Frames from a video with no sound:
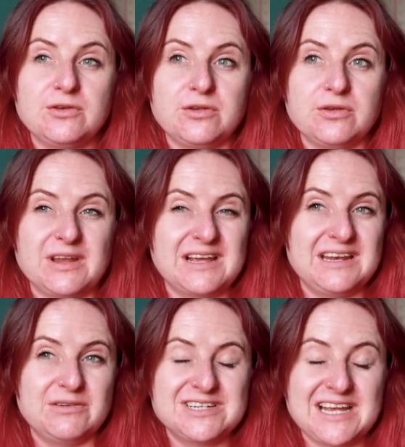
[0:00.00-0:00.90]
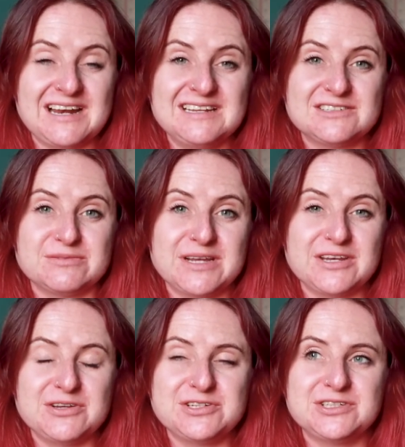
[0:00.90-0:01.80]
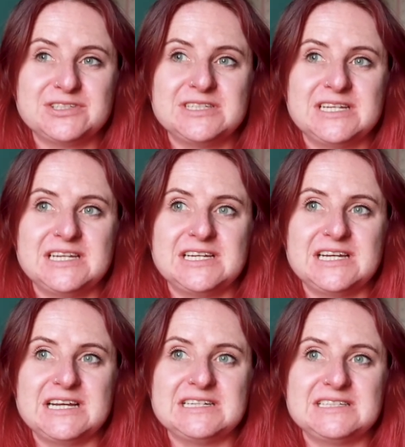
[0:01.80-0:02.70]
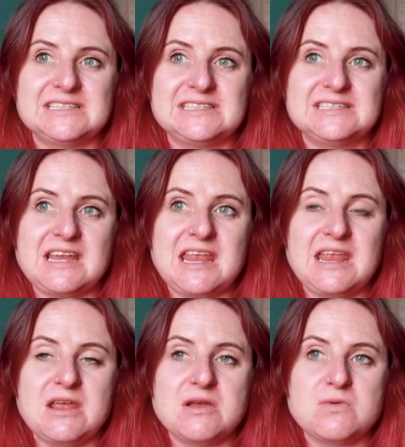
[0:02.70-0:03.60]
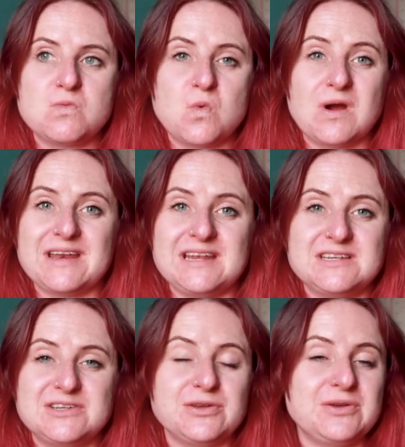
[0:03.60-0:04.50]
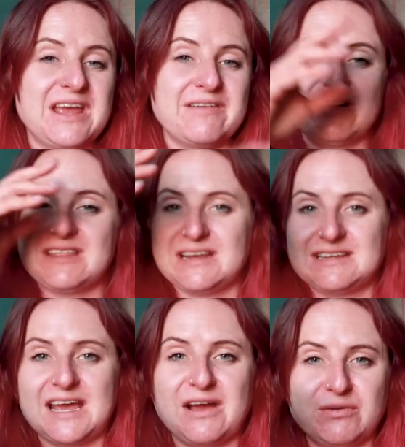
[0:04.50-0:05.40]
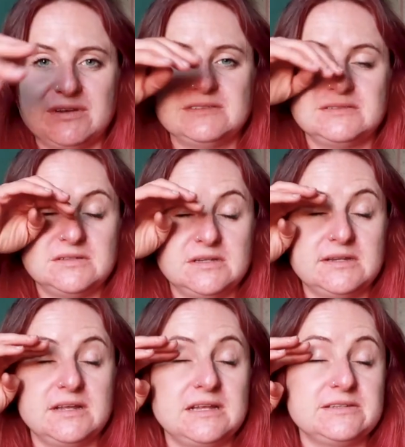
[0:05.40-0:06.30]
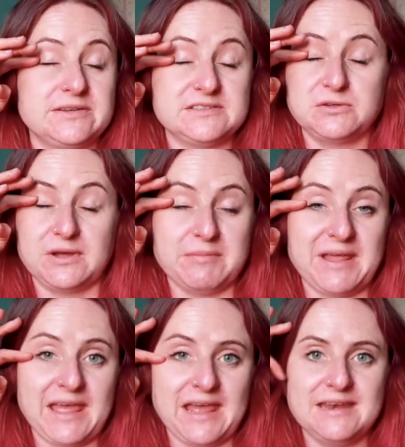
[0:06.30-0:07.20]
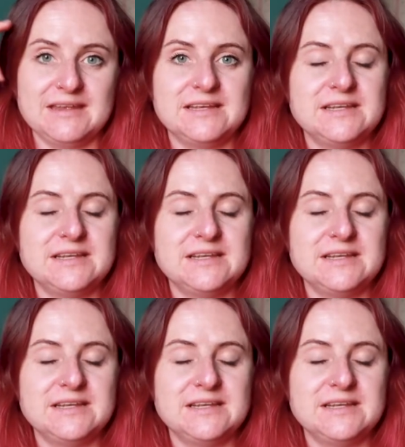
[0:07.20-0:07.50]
do like a little checklist on my Notion and just see what I need to do, get everything down so it's not in my head.